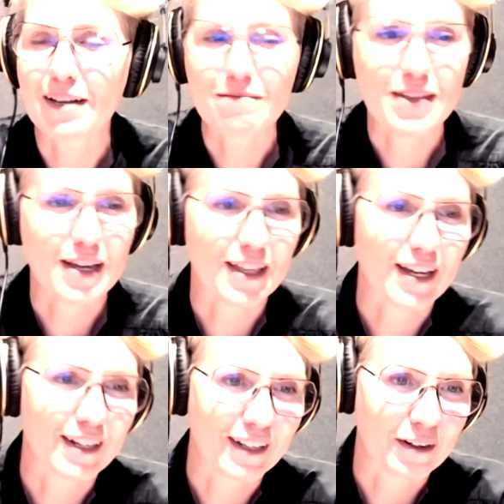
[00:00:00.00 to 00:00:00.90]
that's something
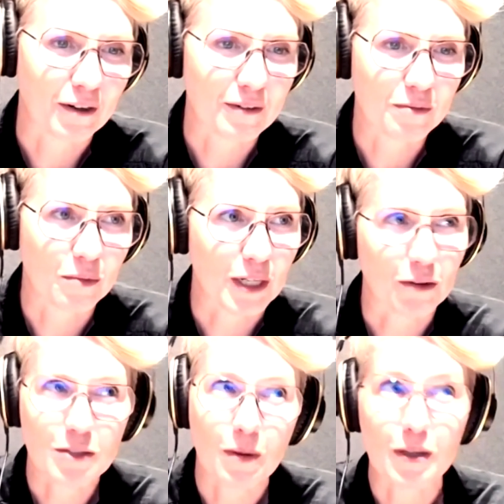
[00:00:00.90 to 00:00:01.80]
that
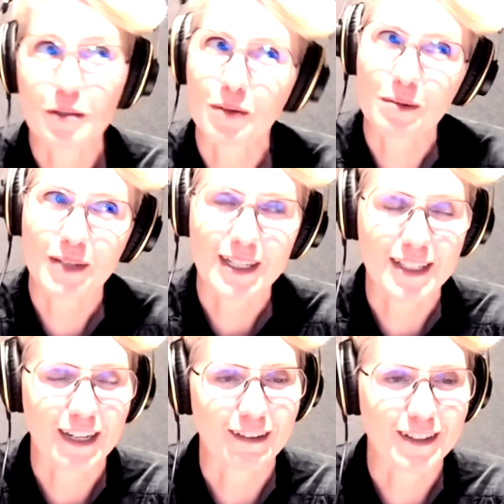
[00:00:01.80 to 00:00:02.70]
we don't smoke in the
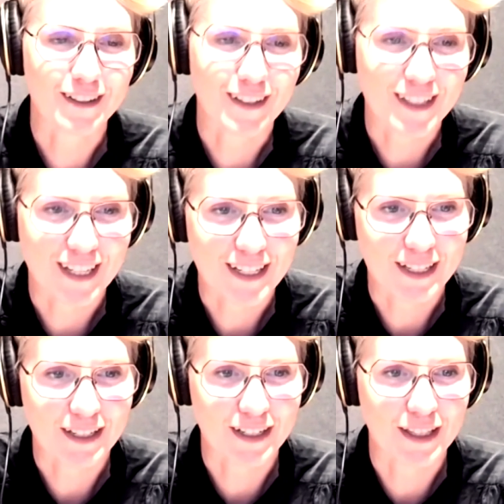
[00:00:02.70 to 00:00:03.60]
workplace here. There's all those things
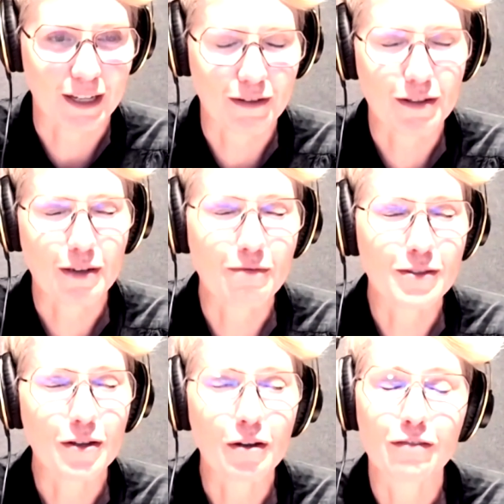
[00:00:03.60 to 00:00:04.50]
that
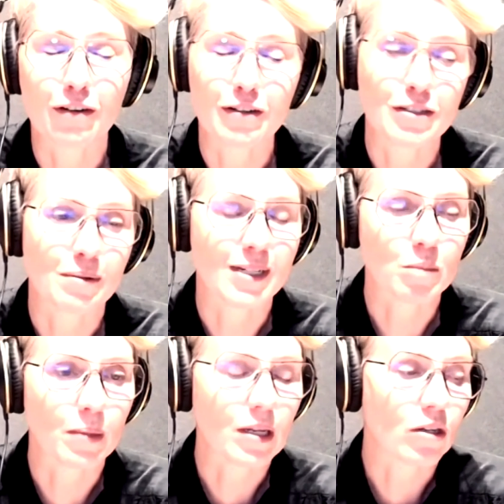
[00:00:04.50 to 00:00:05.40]
just so foreign to
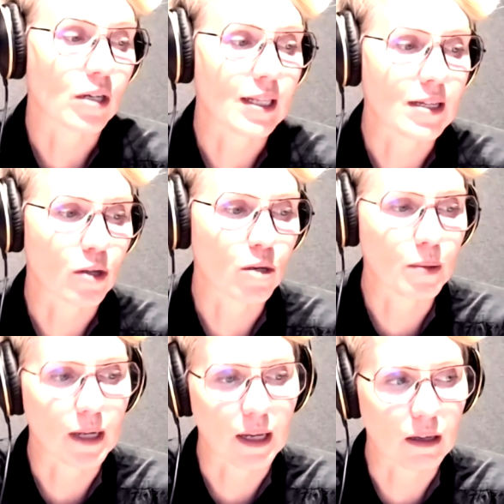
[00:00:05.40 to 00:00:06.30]
us. But in these
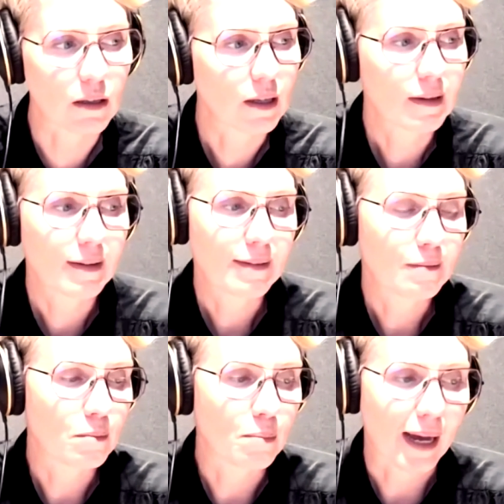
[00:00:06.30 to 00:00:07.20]
open air
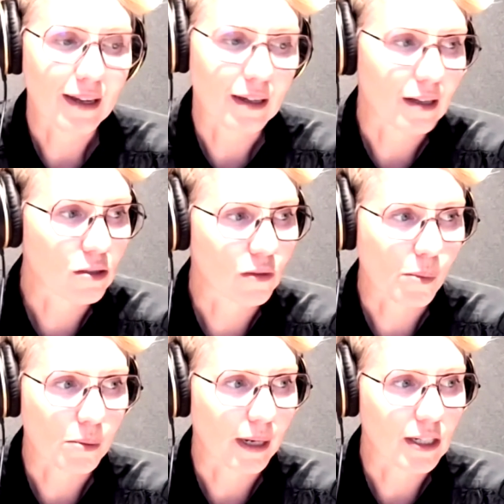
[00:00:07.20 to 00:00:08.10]
backyard
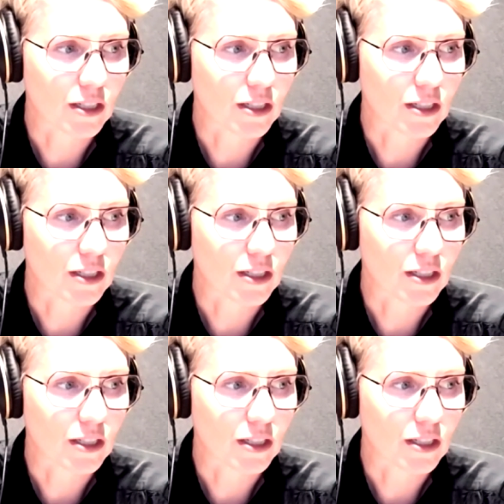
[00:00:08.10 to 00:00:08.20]
sort of